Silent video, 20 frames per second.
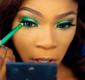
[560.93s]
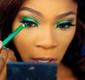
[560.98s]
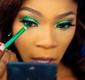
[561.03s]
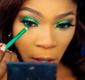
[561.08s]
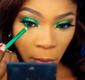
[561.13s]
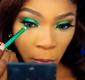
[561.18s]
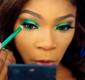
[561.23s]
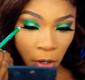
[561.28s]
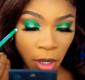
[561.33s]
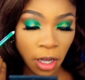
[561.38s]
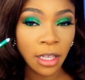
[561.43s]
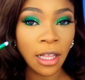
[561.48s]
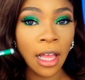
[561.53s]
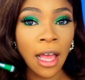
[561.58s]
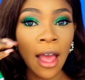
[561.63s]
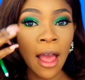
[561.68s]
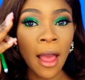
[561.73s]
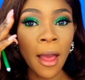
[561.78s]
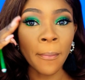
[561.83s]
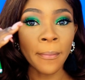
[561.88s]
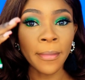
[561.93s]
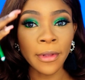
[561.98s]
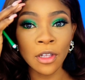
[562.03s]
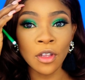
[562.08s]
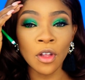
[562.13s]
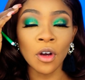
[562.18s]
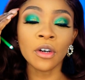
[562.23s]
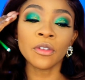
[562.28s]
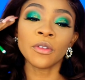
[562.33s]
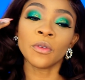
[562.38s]
Now I'm going
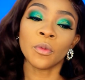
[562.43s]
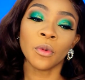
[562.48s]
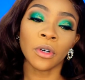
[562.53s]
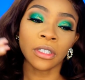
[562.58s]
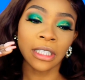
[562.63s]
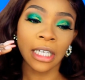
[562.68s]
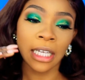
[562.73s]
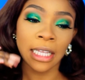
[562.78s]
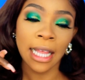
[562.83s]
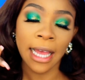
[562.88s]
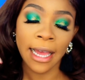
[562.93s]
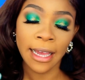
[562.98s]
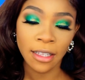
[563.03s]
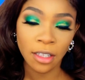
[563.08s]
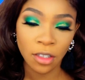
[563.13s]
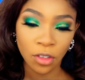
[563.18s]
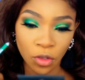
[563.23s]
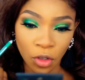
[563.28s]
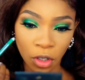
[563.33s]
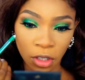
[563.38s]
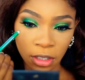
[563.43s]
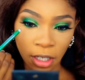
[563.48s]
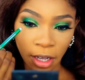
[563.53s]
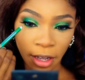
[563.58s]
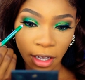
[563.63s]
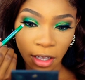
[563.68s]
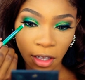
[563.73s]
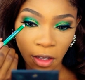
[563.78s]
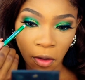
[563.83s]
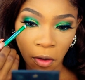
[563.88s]
below the waterline, not
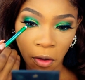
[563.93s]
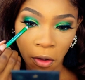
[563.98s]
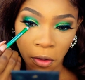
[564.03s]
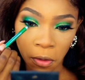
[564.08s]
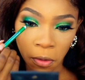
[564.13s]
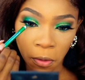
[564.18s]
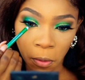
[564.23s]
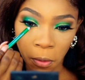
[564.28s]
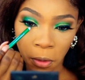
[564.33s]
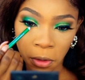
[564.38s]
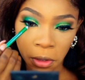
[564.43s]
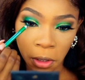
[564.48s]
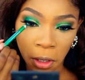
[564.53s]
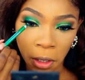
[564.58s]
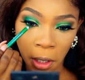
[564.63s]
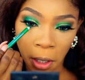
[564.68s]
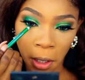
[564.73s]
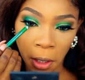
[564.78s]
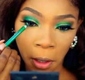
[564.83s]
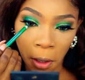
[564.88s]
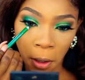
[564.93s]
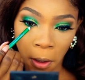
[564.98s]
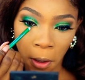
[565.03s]
directly on the waterline.